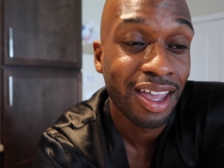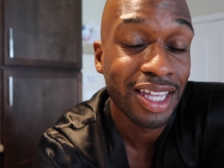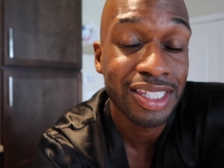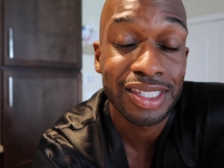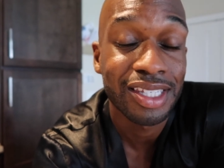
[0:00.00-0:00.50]

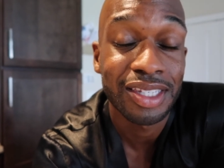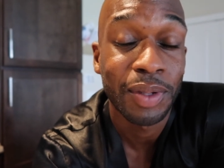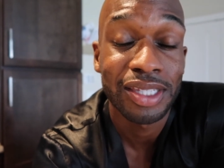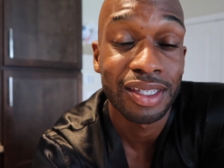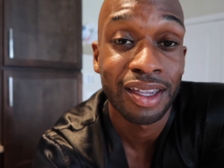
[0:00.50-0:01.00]
It's
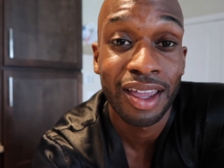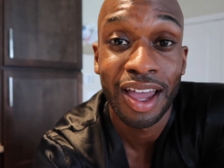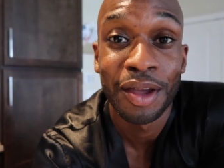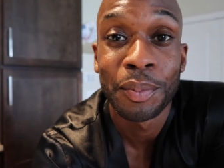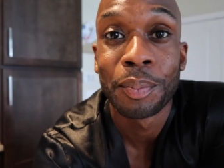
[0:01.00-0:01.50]
amazing.
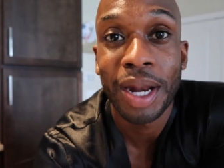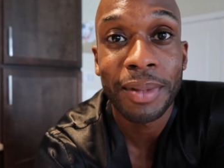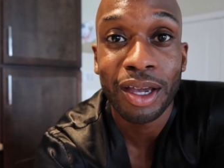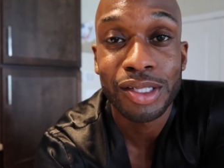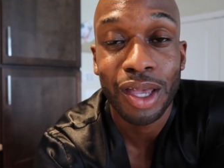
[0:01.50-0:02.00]
But I'm
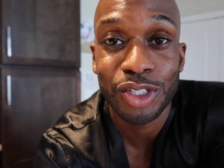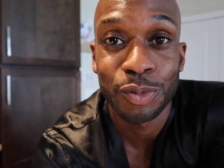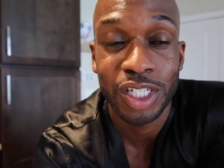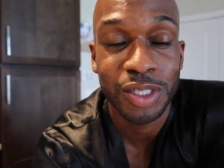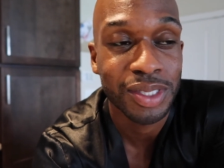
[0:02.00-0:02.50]
not gonna talk too
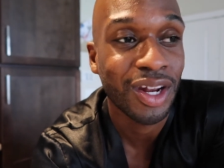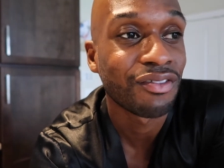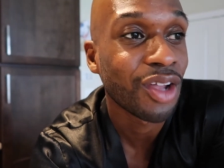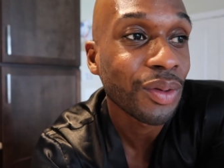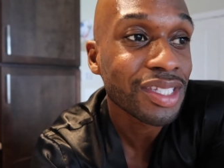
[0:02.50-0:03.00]
much. What I've
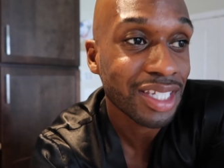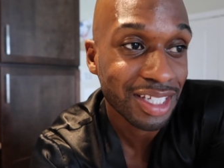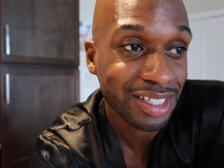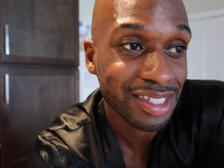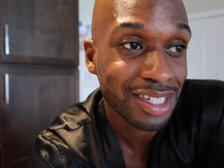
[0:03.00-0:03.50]
noticed
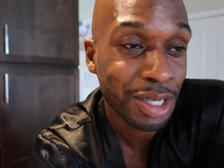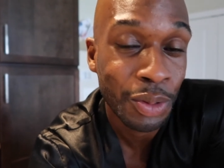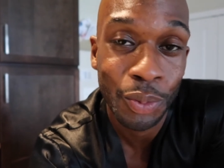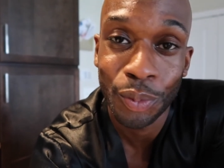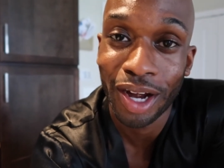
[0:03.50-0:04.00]
is
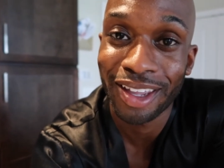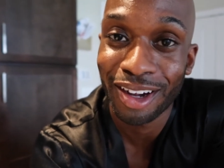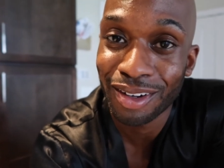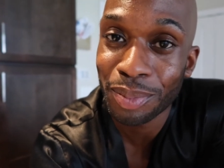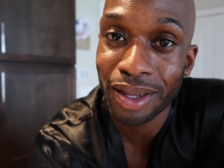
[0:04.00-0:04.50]
when I get
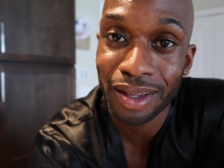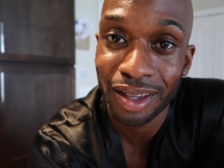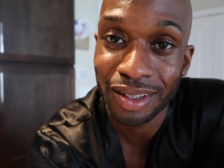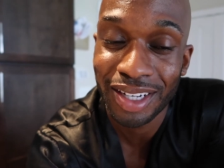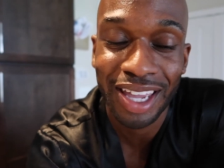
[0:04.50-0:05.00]
on the
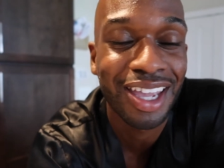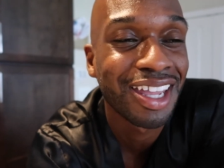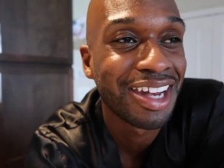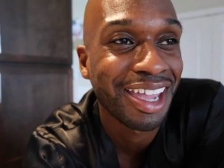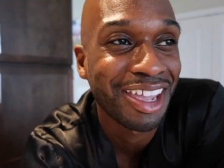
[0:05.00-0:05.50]
podcast, not
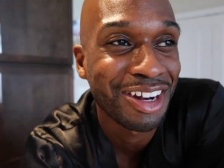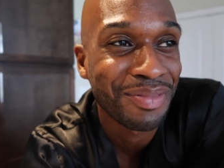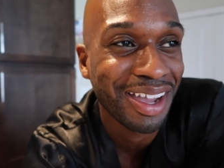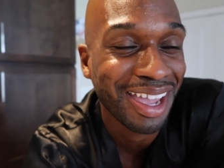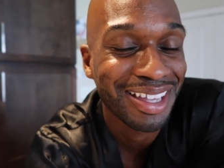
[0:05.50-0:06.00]
get on the
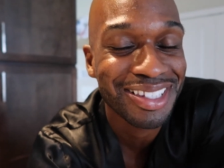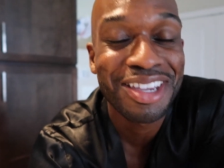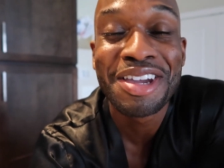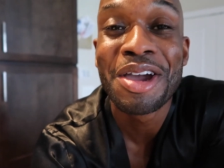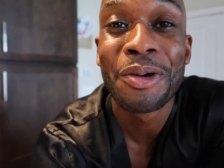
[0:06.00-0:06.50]
podcast,
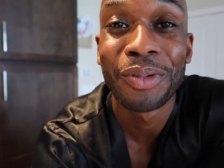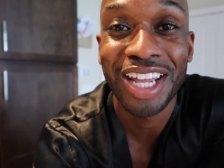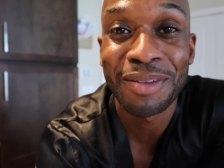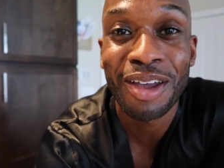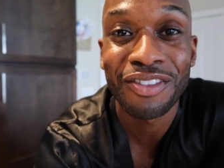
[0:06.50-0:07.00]
when I
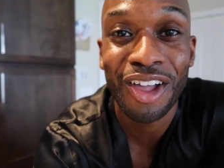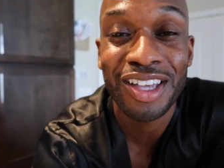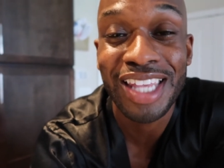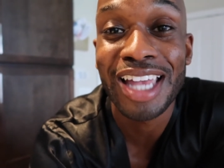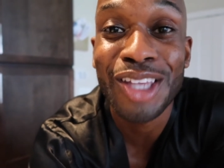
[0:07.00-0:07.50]
get my
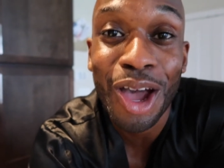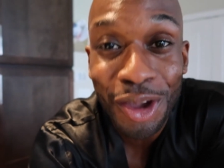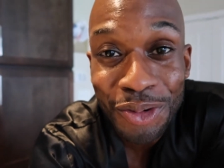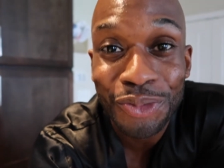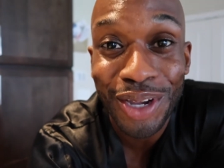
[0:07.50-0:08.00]
vlogs, I
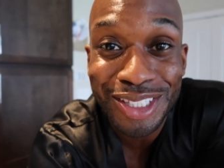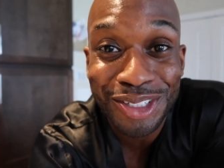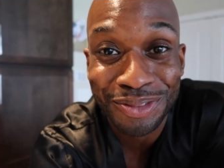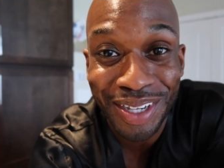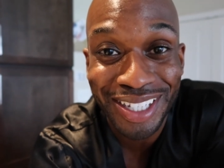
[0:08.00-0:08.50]
talk way
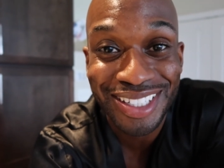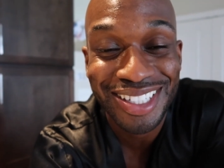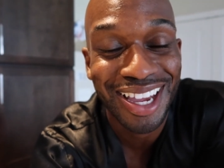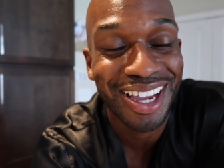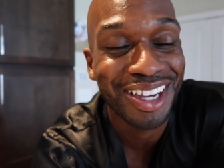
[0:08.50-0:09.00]
too much
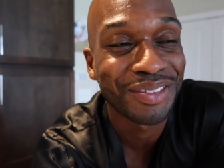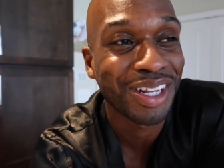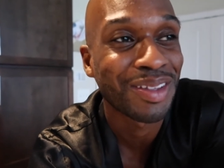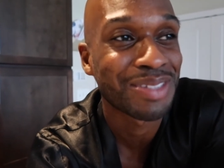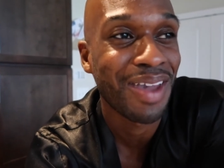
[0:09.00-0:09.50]
when it
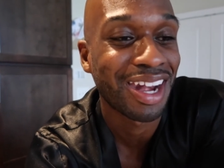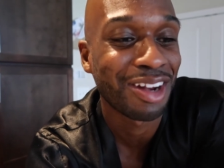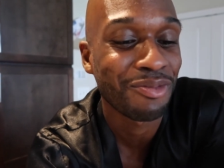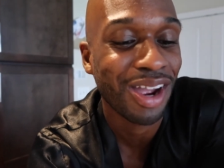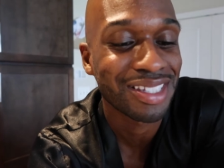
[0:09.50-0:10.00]
comes to my
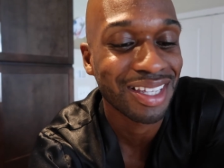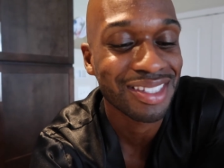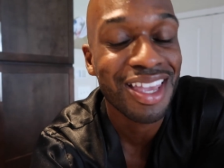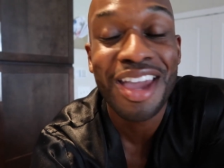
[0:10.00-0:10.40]
editing process.